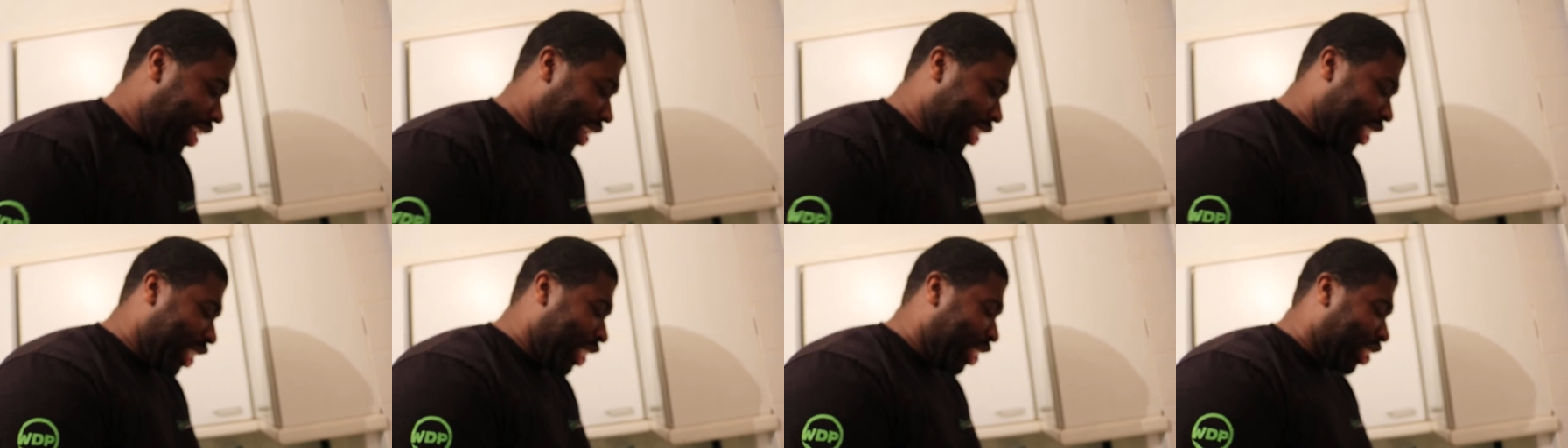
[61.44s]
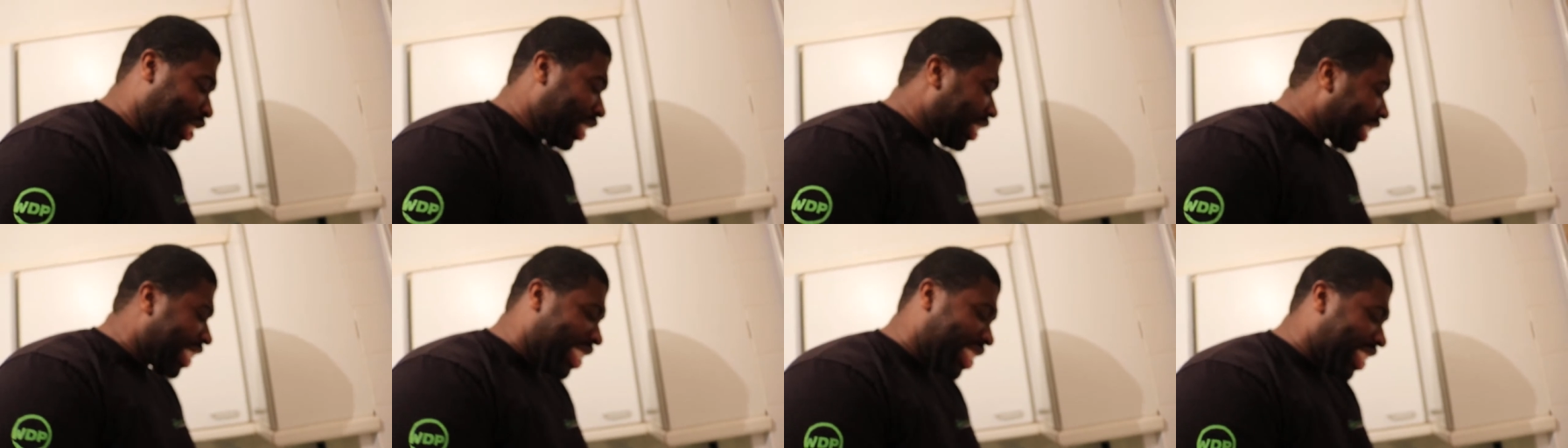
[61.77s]

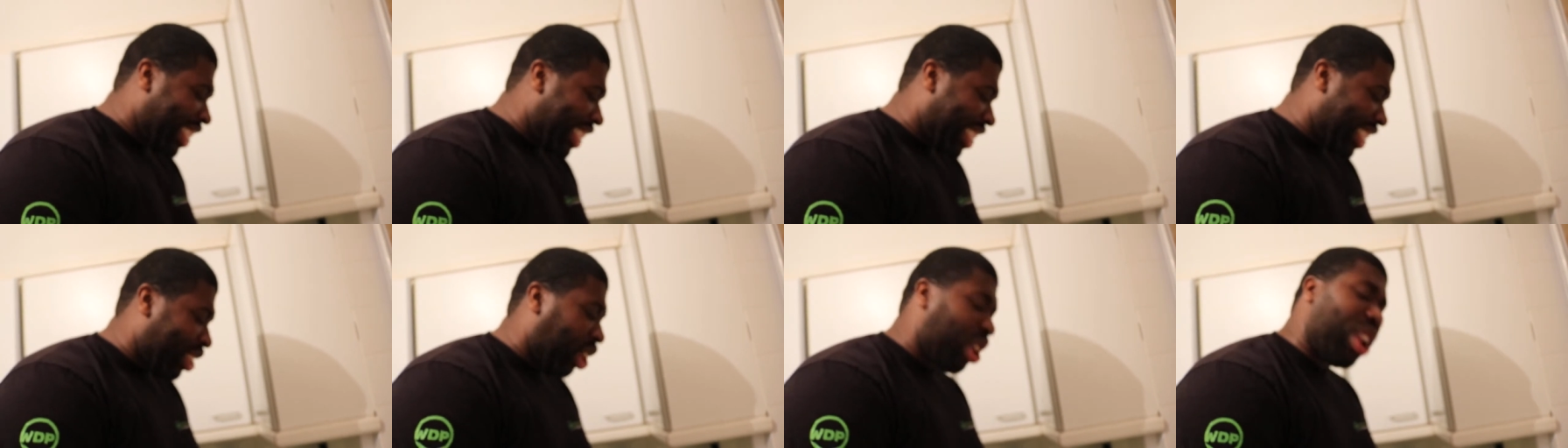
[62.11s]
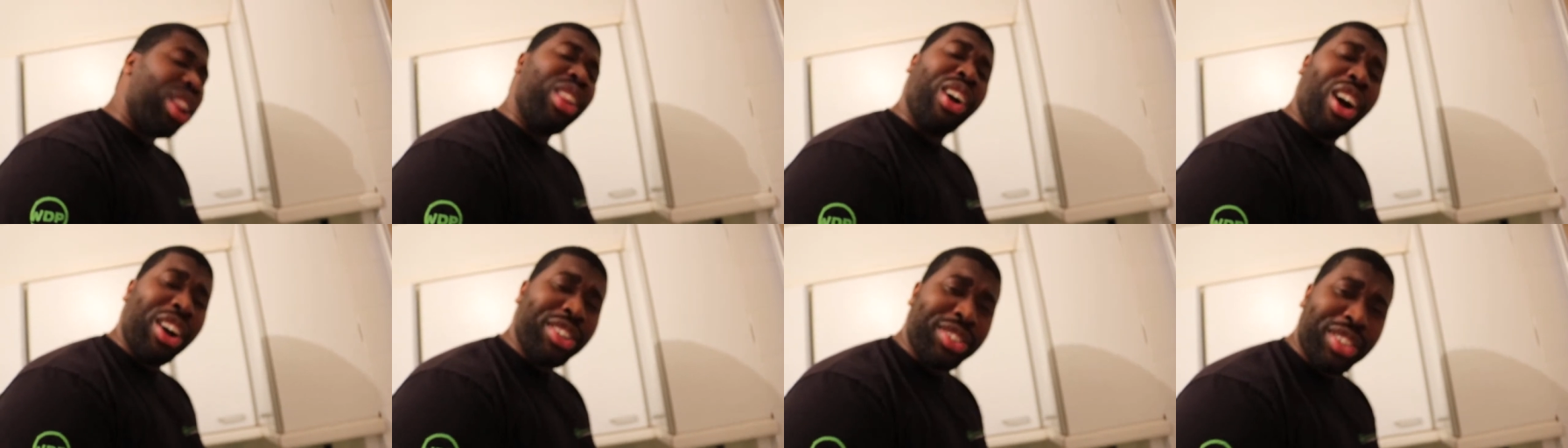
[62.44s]
This is not
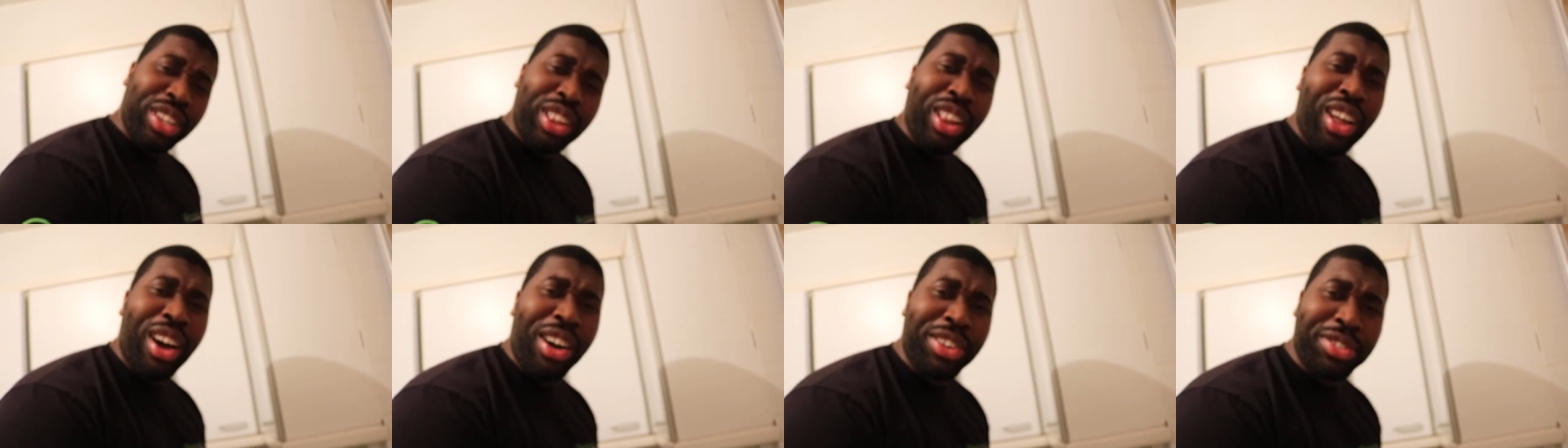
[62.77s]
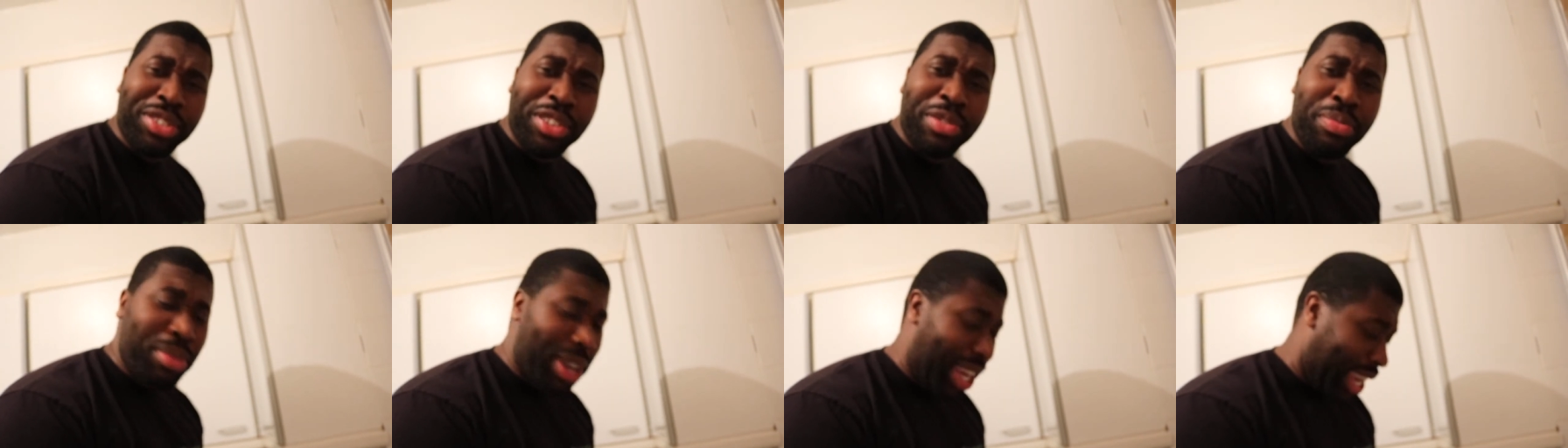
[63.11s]
last
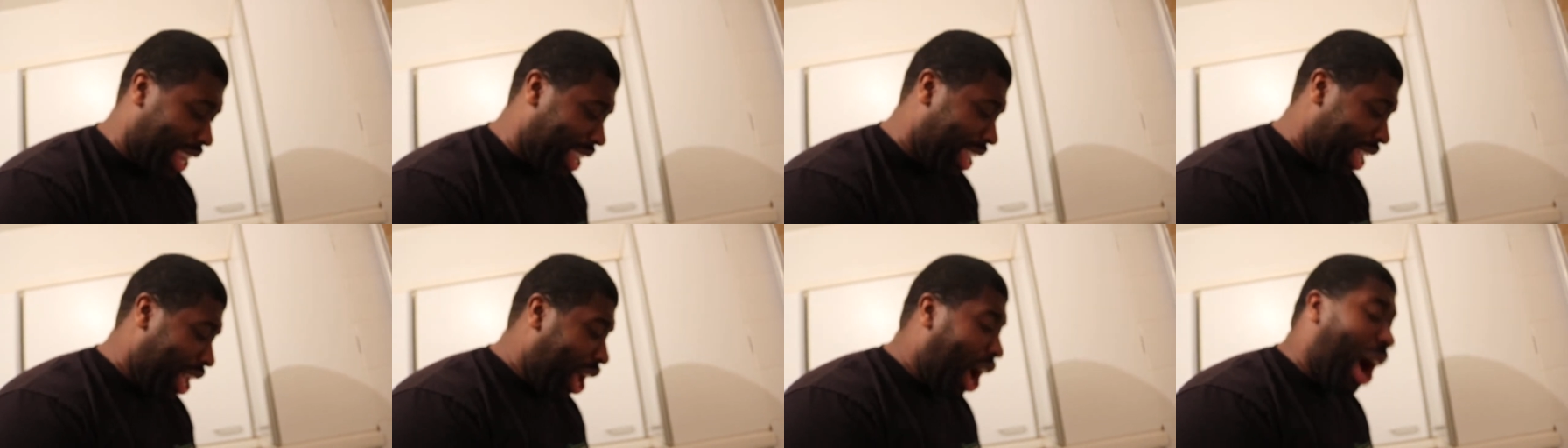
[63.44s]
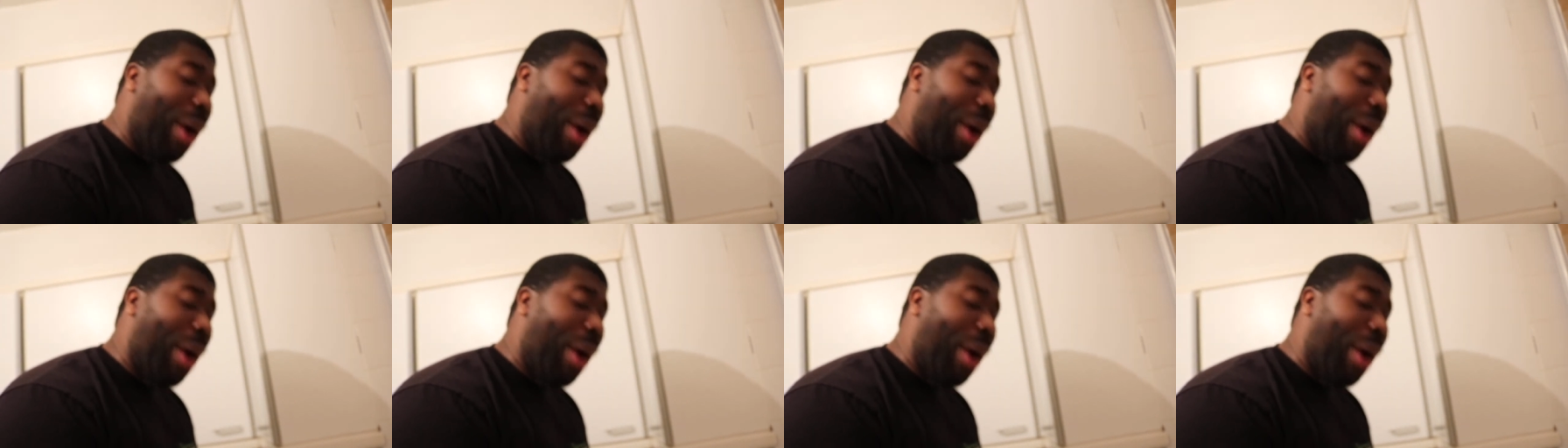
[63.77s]
of me.